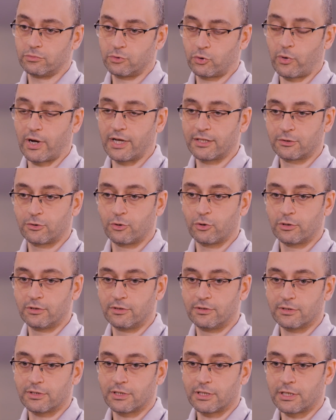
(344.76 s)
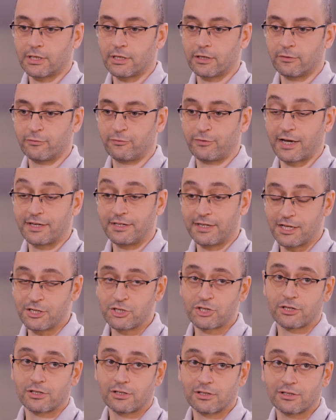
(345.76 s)
quite good
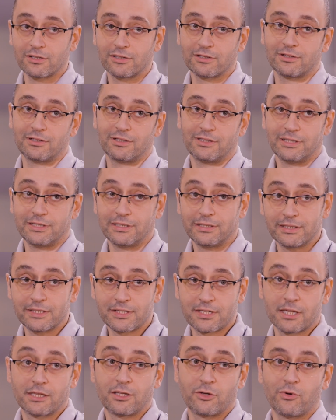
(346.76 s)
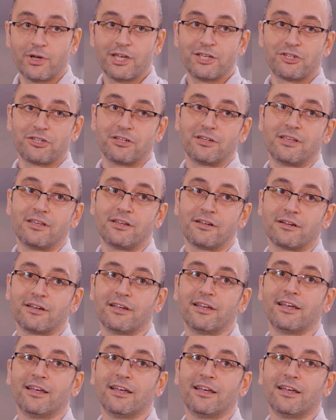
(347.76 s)
financial situation here,